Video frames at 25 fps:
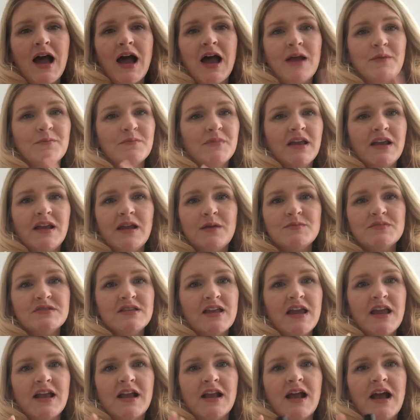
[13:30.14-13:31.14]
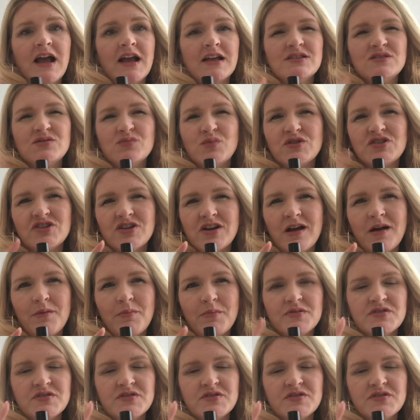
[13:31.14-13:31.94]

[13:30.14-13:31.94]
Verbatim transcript: I'm like I'm saying, I switch it up.